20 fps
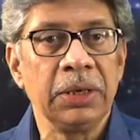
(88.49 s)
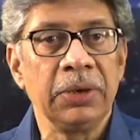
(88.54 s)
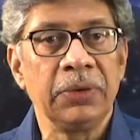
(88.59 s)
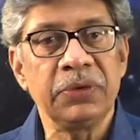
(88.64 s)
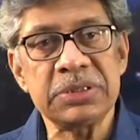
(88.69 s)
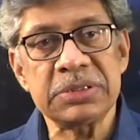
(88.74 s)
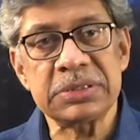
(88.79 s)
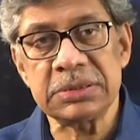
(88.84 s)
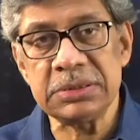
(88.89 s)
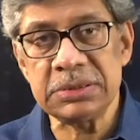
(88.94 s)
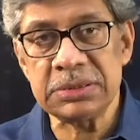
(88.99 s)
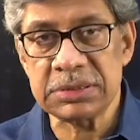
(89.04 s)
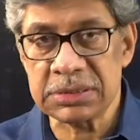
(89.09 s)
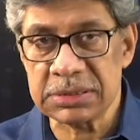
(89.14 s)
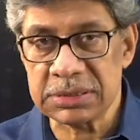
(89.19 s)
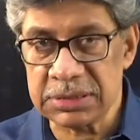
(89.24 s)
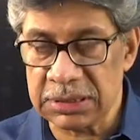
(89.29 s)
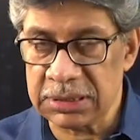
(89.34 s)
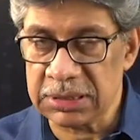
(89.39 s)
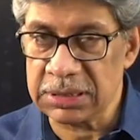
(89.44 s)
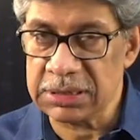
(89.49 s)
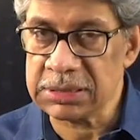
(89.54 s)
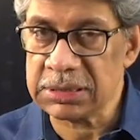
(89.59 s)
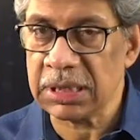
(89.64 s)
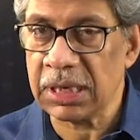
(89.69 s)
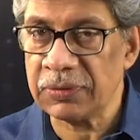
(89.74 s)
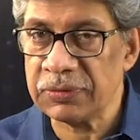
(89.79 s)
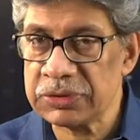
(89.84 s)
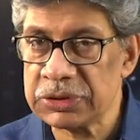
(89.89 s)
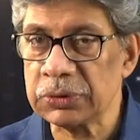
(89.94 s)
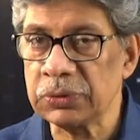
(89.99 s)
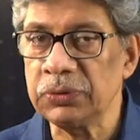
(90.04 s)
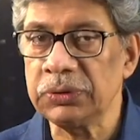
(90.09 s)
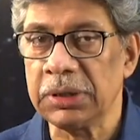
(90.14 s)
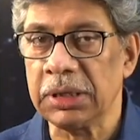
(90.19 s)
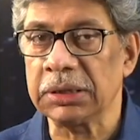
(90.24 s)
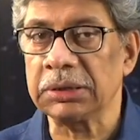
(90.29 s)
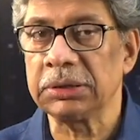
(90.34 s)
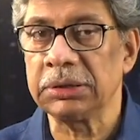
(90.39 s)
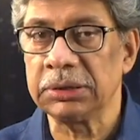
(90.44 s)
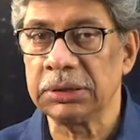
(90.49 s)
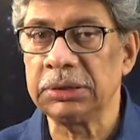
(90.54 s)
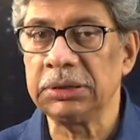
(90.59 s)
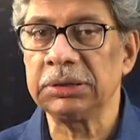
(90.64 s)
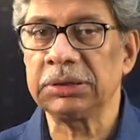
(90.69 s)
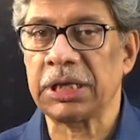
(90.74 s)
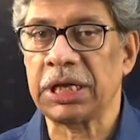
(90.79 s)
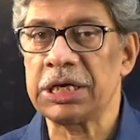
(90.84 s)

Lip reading: Recent studies have shown that the Earth